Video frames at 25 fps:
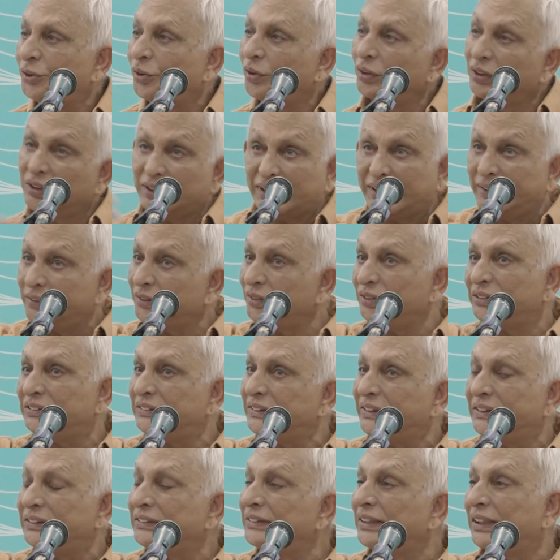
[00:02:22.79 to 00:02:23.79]
Don't try to
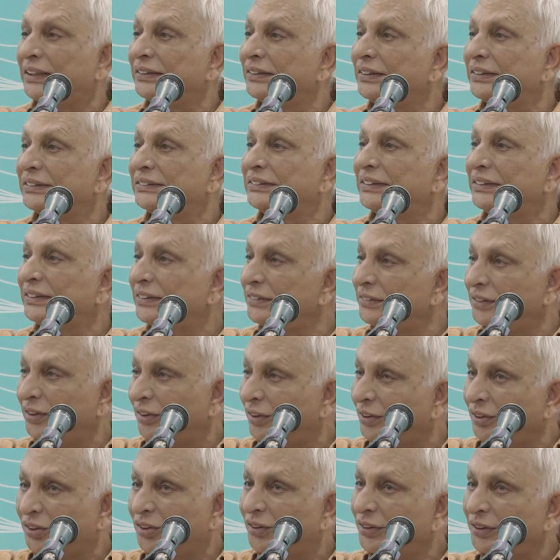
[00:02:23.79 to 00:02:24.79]
change others. It is
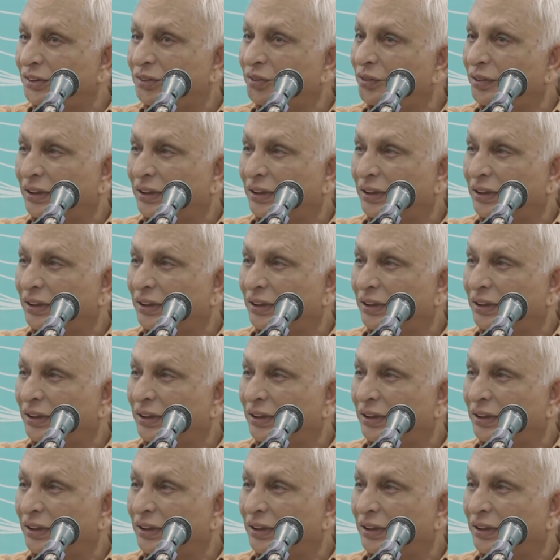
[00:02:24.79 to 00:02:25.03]
not going